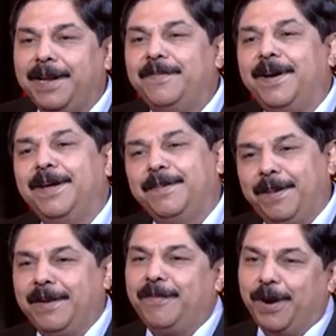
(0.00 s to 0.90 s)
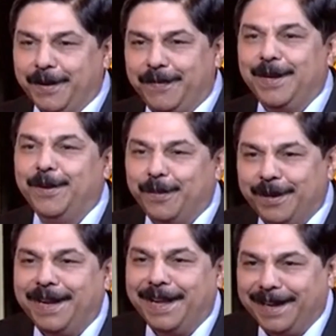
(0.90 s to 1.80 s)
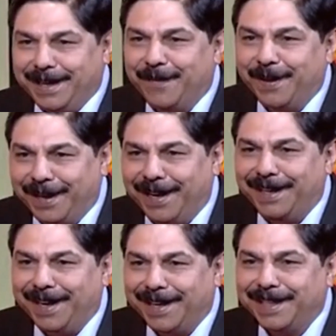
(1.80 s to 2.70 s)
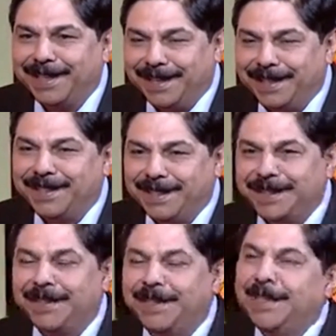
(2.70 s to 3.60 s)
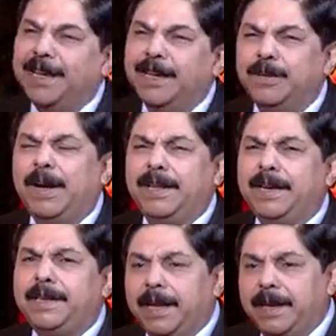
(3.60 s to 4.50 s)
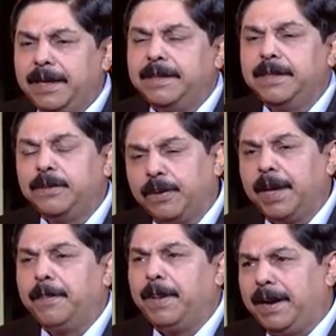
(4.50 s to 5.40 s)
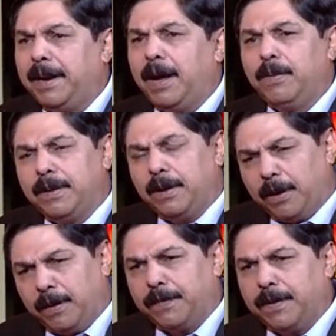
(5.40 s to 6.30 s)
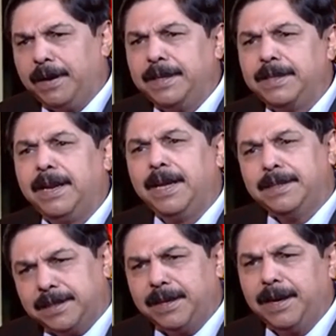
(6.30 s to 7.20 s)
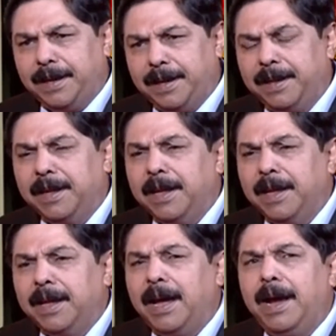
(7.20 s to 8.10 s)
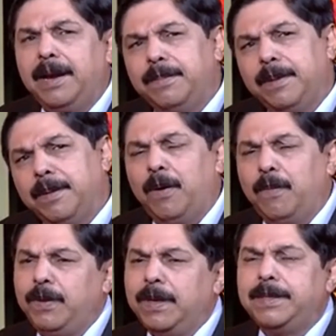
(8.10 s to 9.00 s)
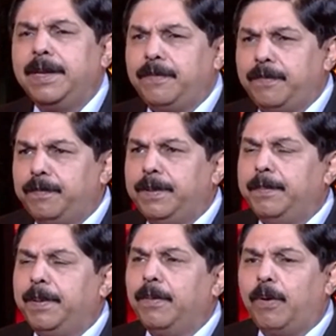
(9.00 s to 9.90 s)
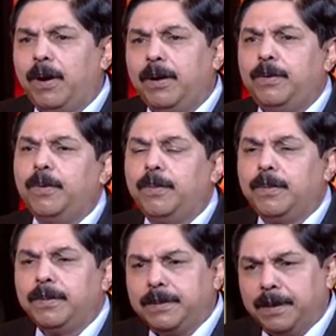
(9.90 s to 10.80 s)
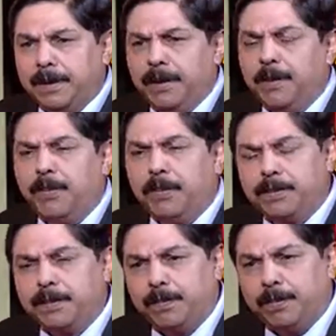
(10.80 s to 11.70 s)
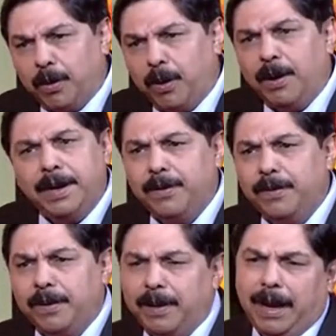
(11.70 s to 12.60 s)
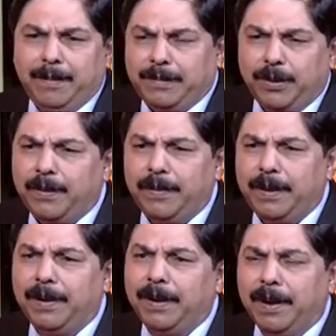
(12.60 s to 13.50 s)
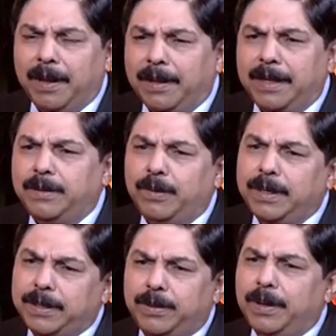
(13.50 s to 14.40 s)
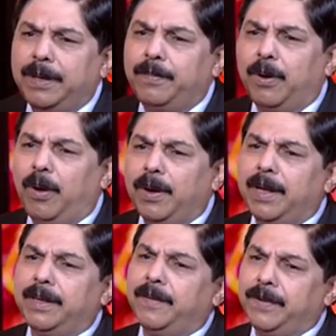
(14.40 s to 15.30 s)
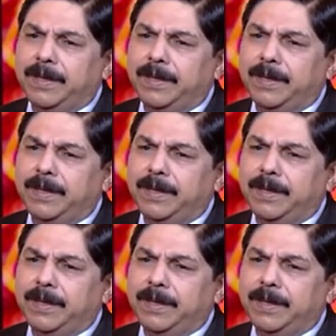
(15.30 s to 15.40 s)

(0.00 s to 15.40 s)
35, by 45 you would definitely take a decision. So I think 10 years is okay, and now a lot of countries are legislating, and obviously if people want to, prolong it, I'm sure we will. There's no issue in prolonging the